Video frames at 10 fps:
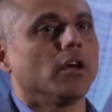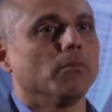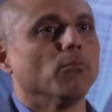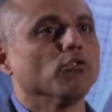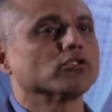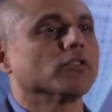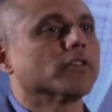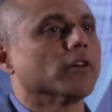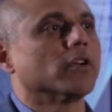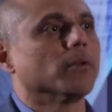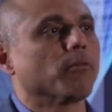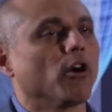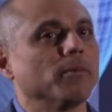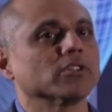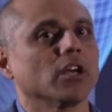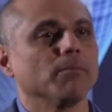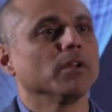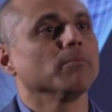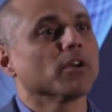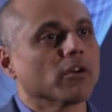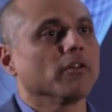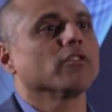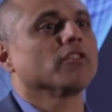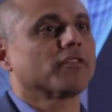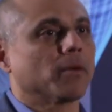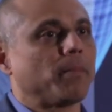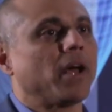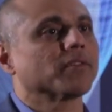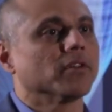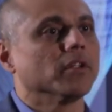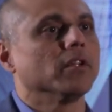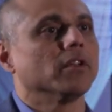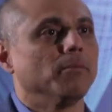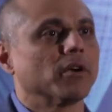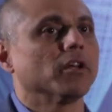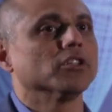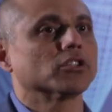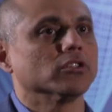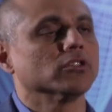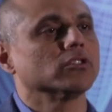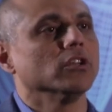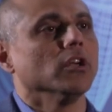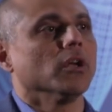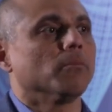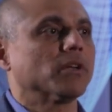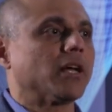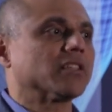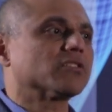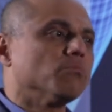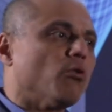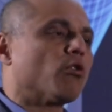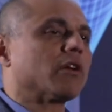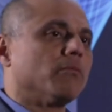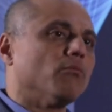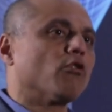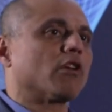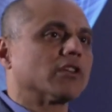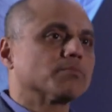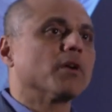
um, most of the deployments have been because of capacity limitations, but that's more, more or less